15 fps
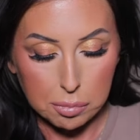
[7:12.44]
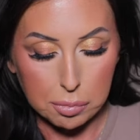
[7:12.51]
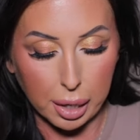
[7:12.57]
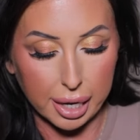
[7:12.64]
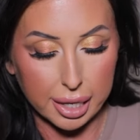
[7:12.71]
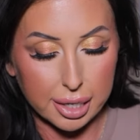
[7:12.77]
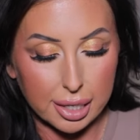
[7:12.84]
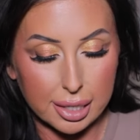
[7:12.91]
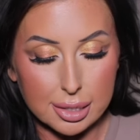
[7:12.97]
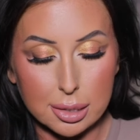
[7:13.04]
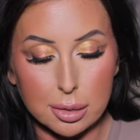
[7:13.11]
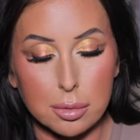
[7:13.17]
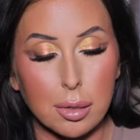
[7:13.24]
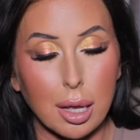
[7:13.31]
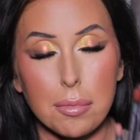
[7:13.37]
But
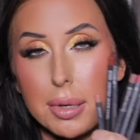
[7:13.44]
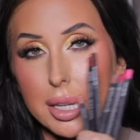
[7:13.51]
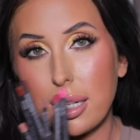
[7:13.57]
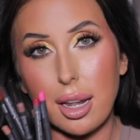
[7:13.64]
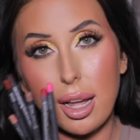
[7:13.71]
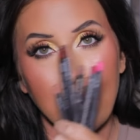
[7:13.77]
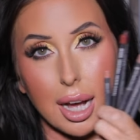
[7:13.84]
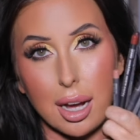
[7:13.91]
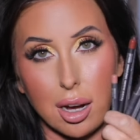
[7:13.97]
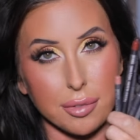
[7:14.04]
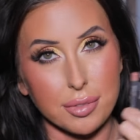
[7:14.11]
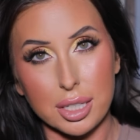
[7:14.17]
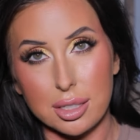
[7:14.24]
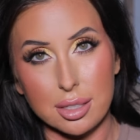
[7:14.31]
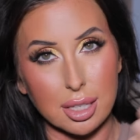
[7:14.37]
it's, I mean, I
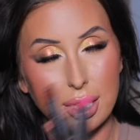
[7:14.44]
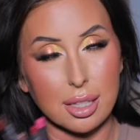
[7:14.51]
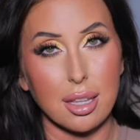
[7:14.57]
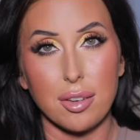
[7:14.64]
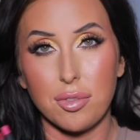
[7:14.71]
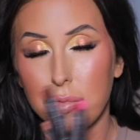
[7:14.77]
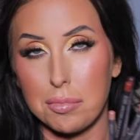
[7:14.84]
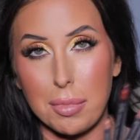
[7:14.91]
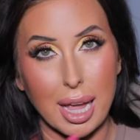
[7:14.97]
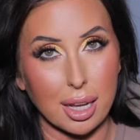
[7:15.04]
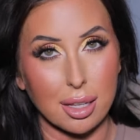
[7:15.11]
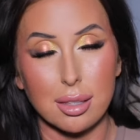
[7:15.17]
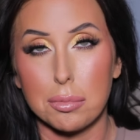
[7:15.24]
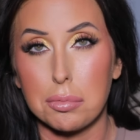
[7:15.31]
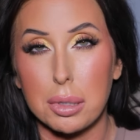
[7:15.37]
obviously love
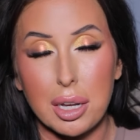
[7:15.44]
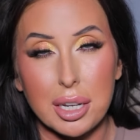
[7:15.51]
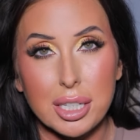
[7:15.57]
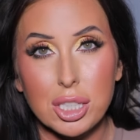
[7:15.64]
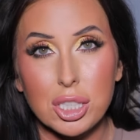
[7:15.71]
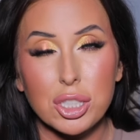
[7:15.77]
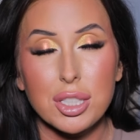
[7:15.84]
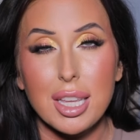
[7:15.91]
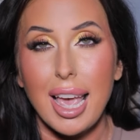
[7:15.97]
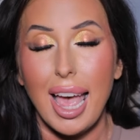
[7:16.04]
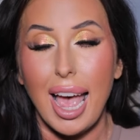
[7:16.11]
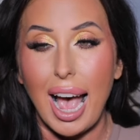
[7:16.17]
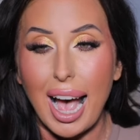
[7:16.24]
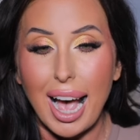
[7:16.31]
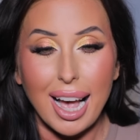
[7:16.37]
MAC lip liners.
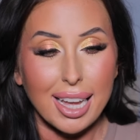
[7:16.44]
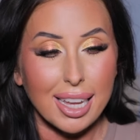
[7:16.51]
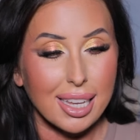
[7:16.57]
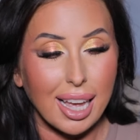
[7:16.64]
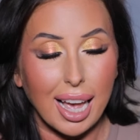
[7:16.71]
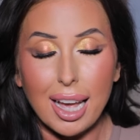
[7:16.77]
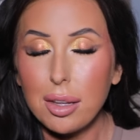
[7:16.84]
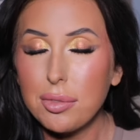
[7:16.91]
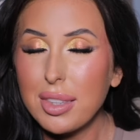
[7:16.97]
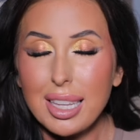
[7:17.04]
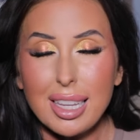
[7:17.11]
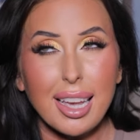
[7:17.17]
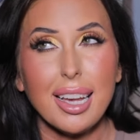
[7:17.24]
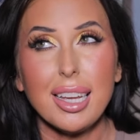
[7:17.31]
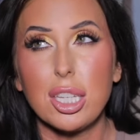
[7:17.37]
I, I
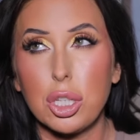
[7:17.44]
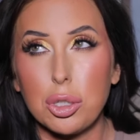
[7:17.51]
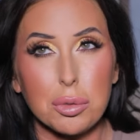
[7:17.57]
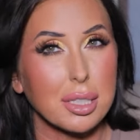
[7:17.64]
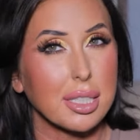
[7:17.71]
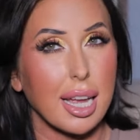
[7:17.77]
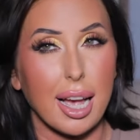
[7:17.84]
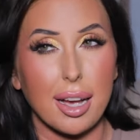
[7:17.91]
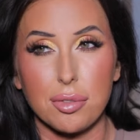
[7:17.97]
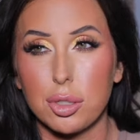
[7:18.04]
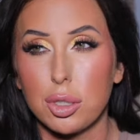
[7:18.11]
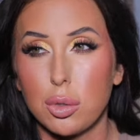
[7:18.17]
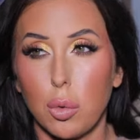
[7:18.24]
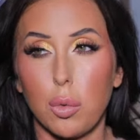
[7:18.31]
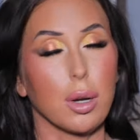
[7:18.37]
think I used to have
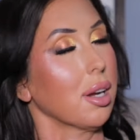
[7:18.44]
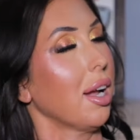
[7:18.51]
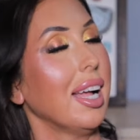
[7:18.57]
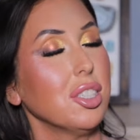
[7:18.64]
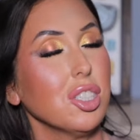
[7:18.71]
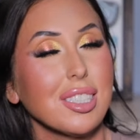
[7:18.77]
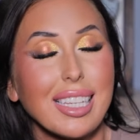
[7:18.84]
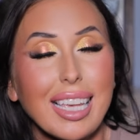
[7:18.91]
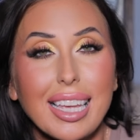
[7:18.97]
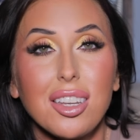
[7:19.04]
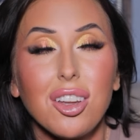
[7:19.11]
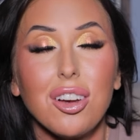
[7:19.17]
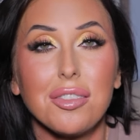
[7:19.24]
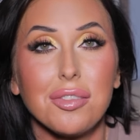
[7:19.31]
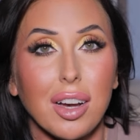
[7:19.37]
Soar. I just
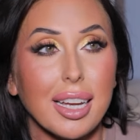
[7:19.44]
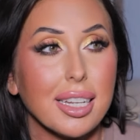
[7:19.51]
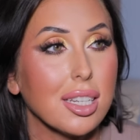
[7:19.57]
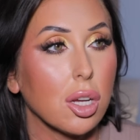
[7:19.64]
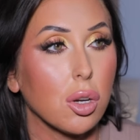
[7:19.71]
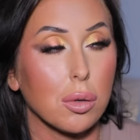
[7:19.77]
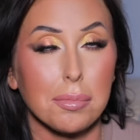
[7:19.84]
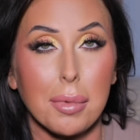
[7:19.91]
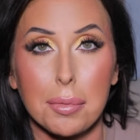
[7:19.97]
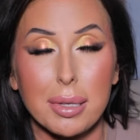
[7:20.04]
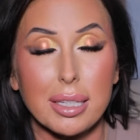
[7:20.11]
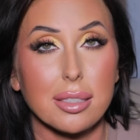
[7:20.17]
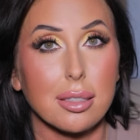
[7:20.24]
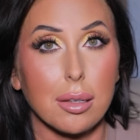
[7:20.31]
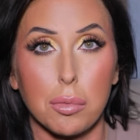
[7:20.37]
cannot find it, or maybe
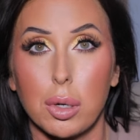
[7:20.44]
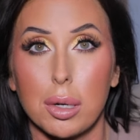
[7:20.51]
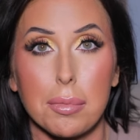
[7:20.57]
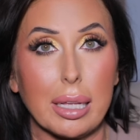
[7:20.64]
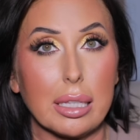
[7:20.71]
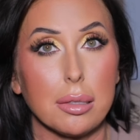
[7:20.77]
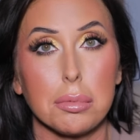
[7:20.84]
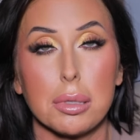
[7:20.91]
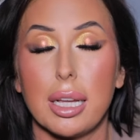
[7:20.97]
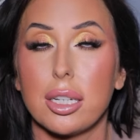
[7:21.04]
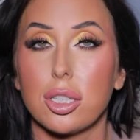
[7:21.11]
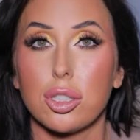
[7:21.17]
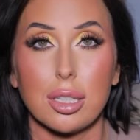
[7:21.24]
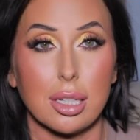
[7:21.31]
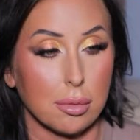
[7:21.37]
it's somewhere in my lip
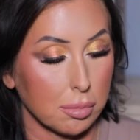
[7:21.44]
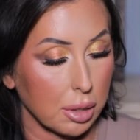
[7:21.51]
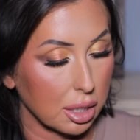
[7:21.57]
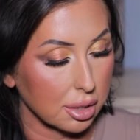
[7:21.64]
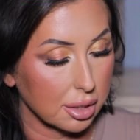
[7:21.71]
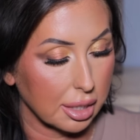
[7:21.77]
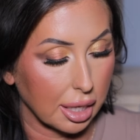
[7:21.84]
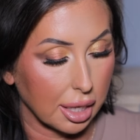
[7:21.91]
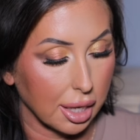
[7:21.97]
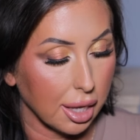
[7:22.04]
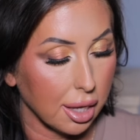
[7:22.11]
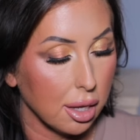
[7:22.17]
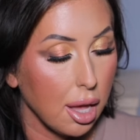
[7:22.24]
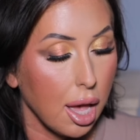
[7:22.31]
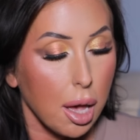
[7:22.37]
liners and I'm not seeing it.